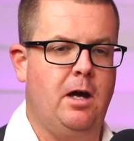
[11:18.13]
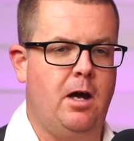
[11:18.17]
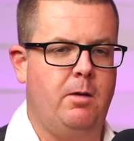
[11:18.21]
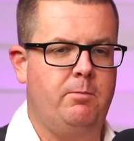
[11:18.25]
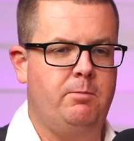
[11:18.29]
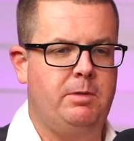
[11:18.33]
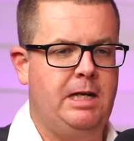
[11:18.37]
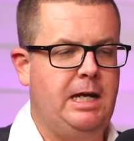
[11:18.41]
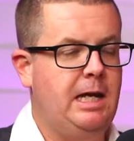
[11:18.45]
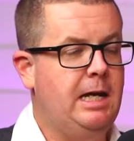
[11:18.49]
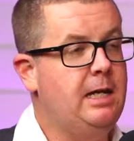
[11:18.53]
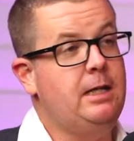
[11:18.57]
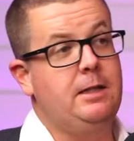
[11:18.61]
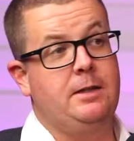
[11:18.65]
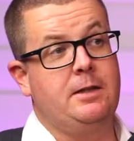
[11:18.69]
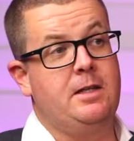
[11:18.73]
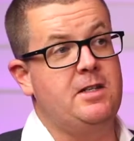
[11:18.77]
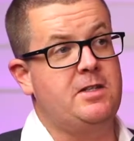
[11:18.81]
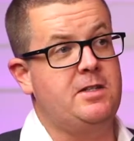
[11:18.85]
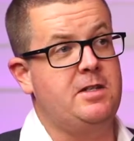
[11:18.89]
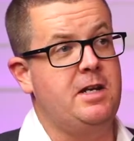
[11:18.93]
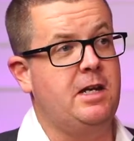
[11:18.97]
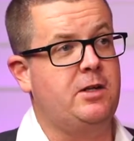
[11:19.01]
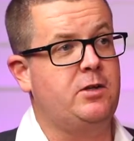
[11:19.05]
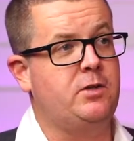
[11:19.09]
I'm getting
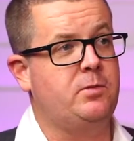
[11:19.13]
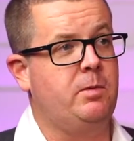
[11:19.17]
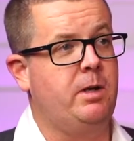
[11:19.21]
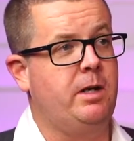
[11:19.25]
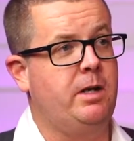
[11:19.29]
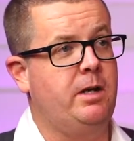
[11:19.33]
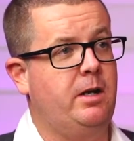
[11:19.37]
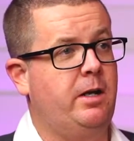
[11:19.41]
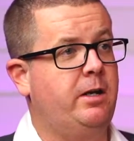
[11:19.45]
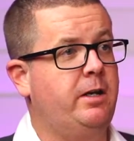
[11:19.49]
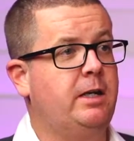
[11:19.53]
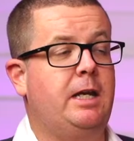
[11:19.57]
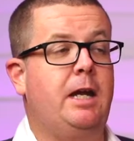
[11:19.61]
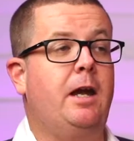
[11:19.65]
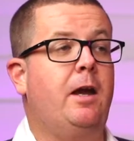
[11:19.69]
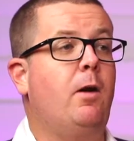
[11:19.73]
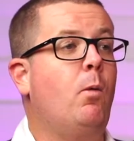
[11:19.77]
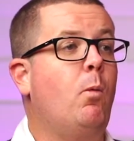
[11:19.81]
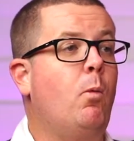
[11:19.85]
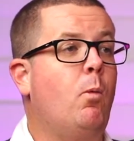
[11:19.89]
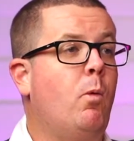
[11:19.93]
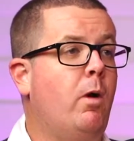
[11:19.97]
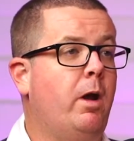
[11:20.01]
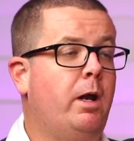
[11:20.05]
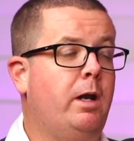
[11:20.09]
this next one. I don't care
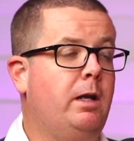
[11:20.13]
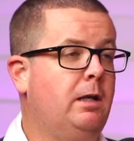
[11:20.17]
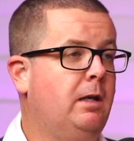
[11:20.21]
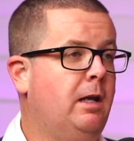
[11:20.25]
what.